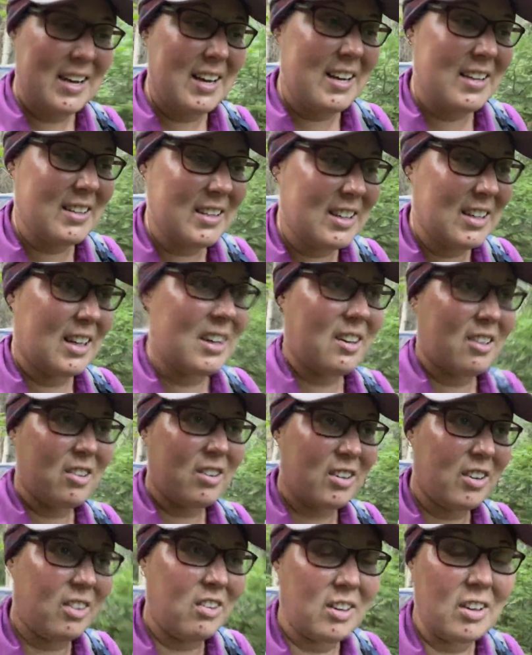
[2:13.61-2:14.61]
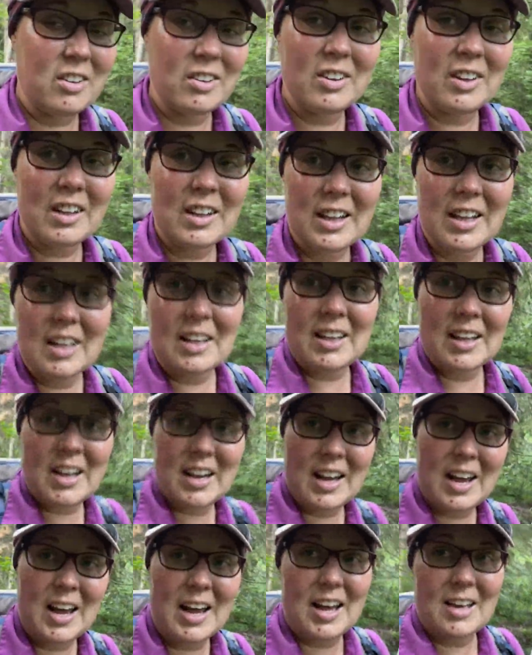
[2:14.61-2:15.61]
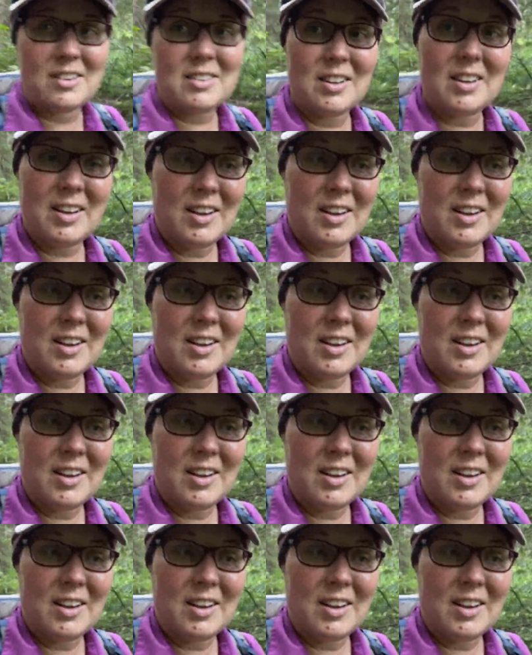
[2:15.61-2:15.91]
and the characteristics that it has.